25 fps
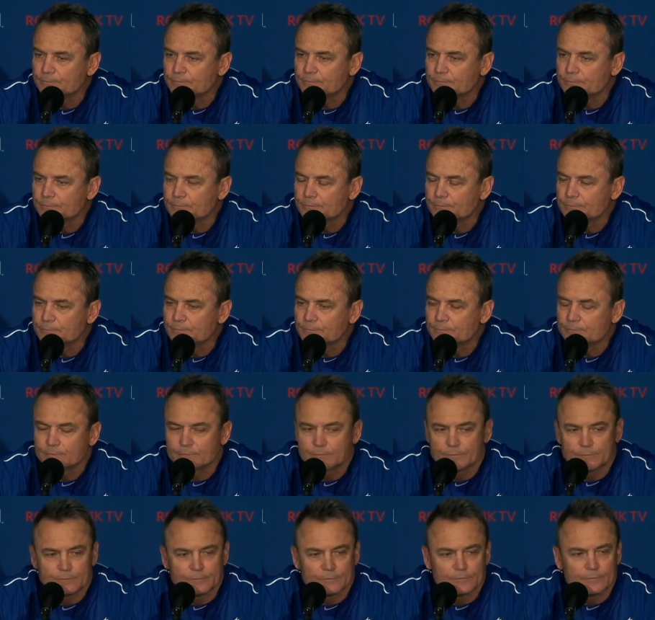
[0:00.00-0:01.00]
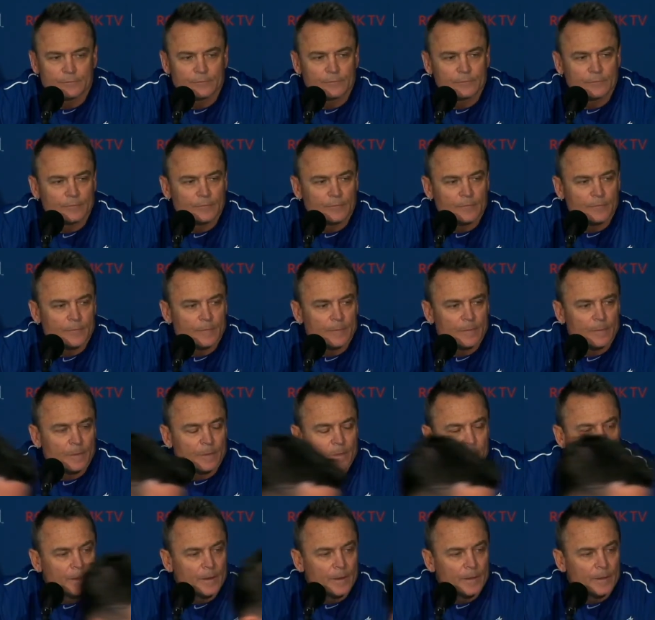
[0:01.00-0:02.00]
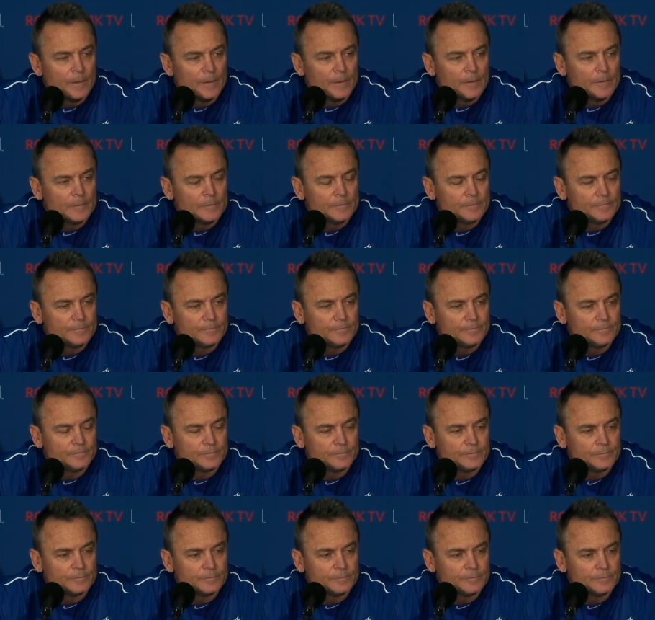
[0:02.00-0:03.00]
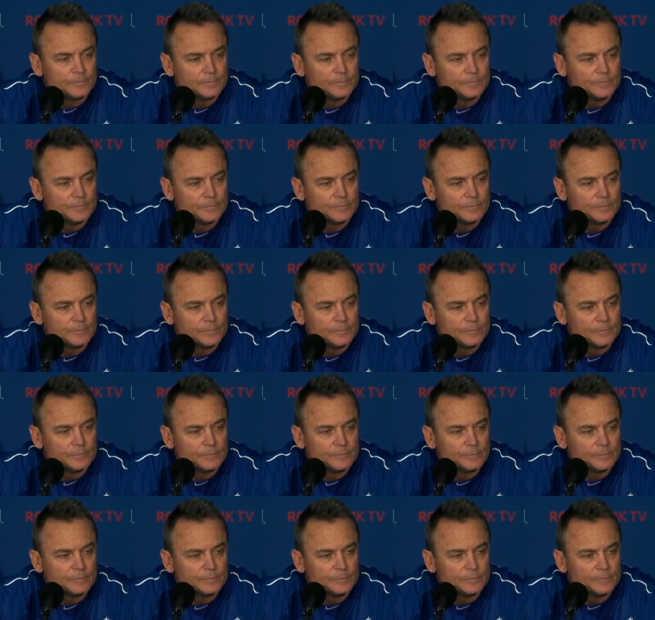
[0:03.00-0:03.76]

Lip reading: No one is speaking in this clip.